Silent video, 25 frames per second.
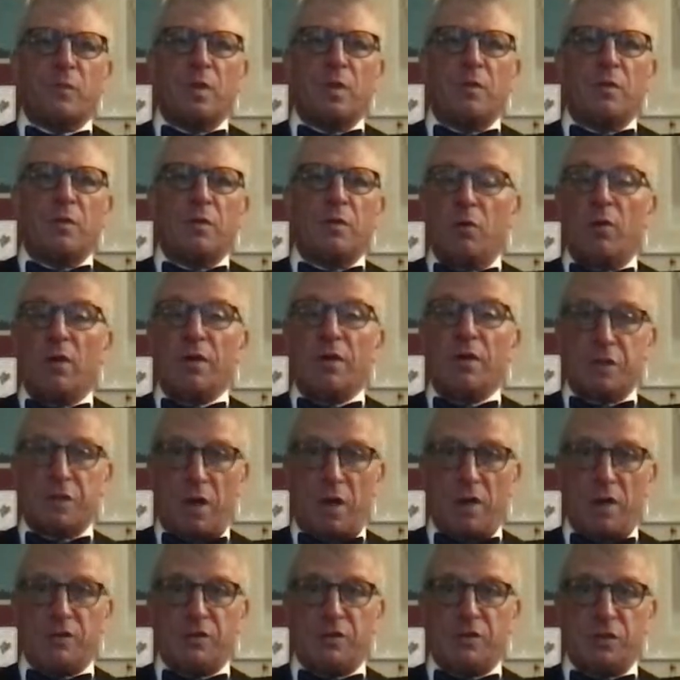U.S.
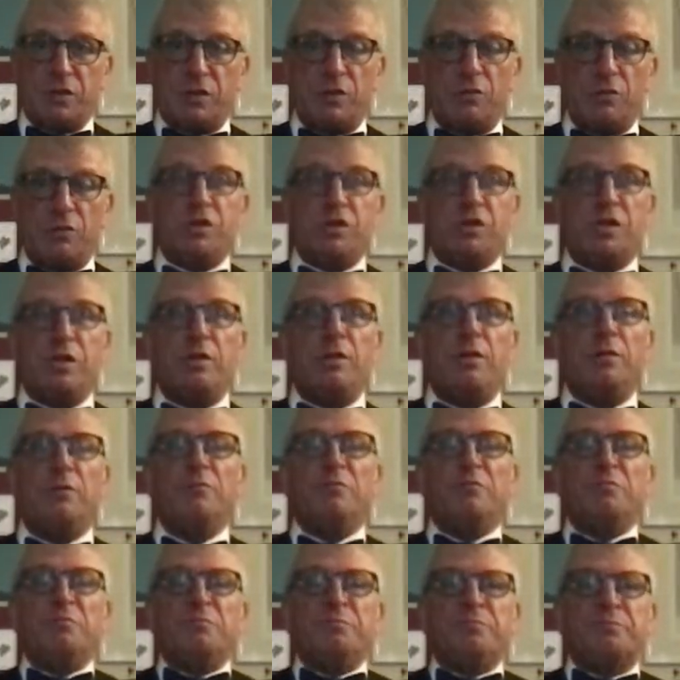Constitution,
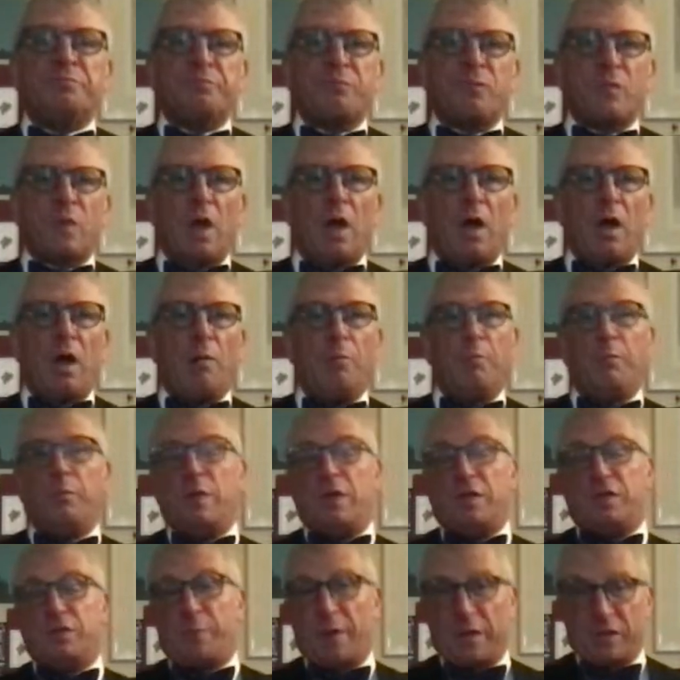
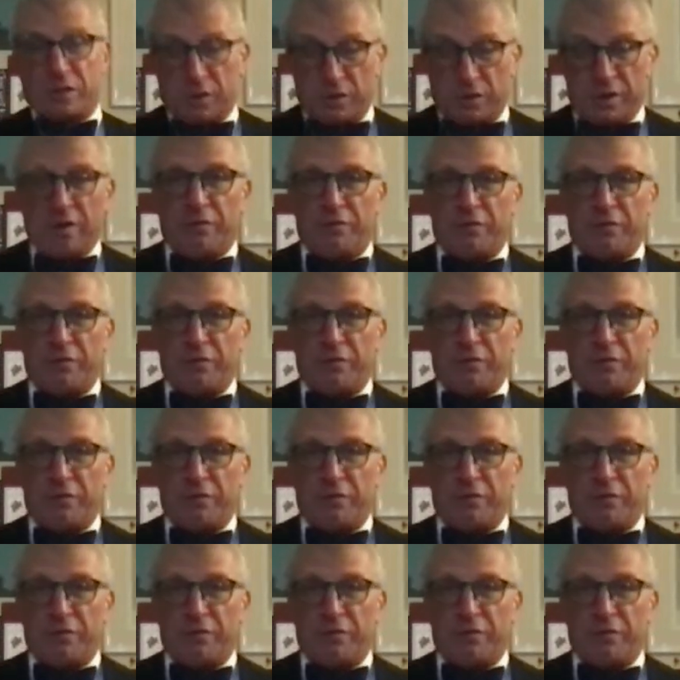especially